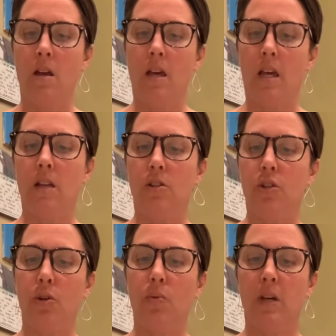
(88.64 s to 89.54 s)
In
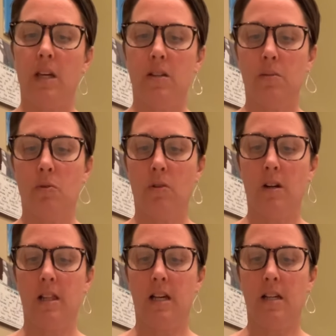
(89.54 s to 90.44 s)
2 weeks, more
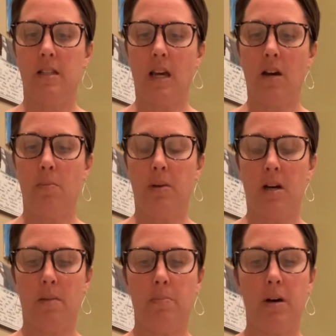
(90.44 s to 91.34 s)
or less, out
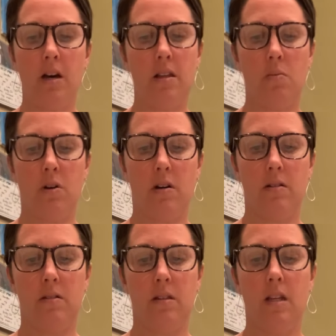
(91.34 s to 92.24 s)
pop
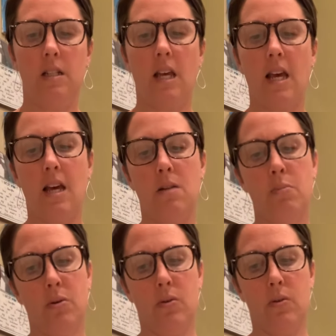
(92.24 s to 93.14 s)
pollywogs.
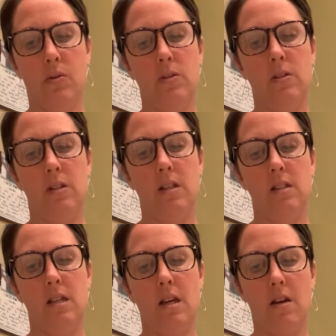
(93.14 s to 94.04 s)
Tadpoles is
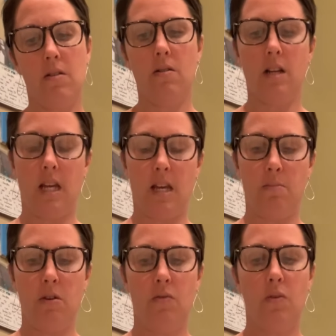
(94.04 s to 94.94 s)
the other
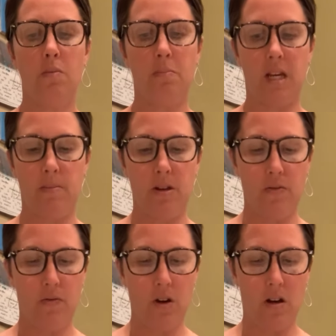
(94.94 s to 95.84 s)
name for baby
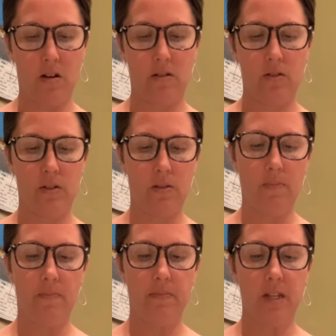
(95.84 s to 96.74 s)
frogs.
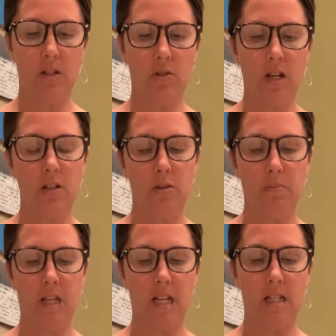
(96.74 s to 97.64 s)
They try to
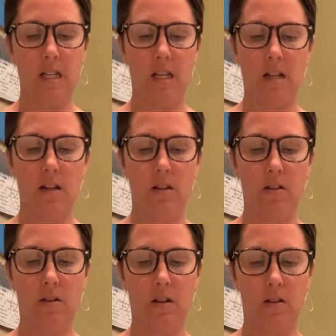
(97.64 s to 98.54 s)
blend in.
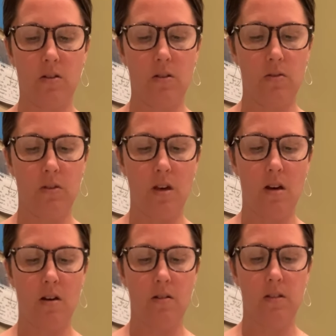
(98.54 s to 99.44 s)
Look under those
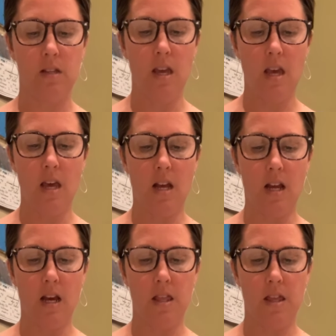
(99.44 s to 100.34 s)
logs, and
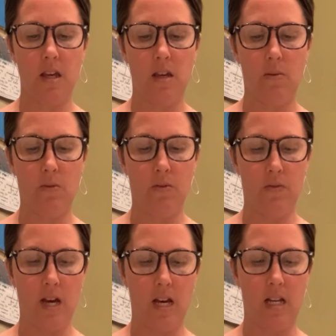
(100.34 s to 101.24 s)
I think you will
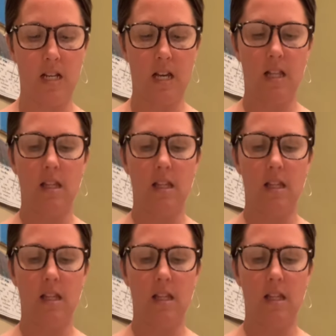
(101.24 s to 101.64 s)
find at